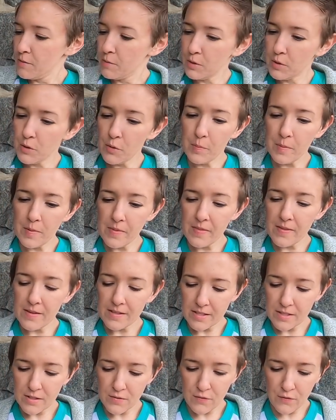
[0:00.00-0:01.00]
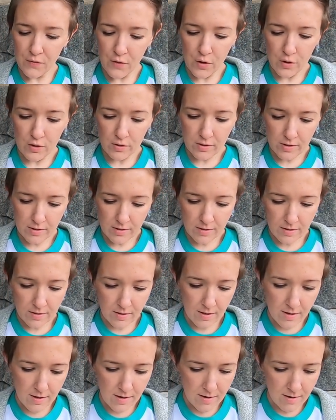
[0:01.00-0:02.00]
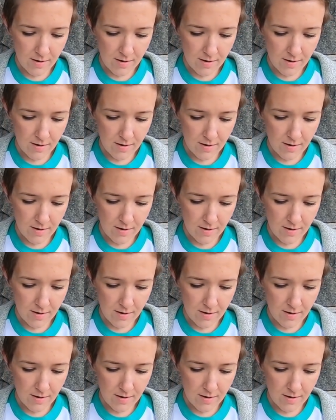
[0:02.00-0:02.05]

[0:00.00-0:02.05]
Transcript: We'll open this first.